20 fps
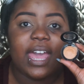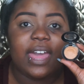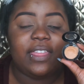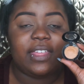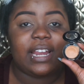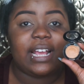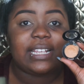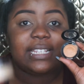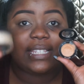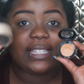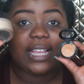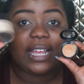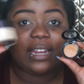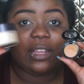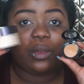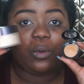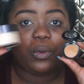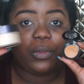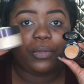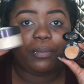and then I set
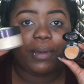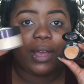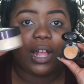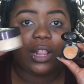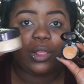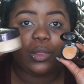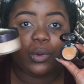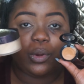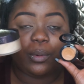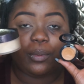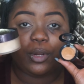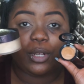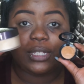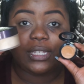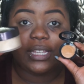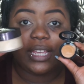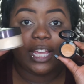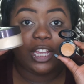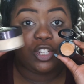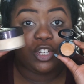it with my Laura
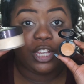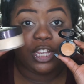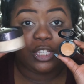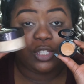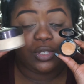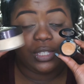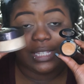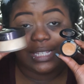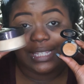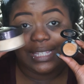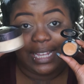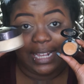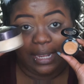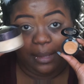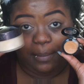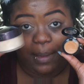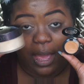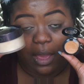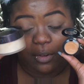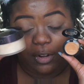Mercier translucent
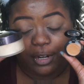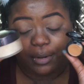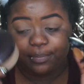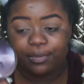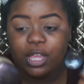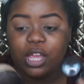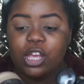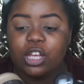setting powder.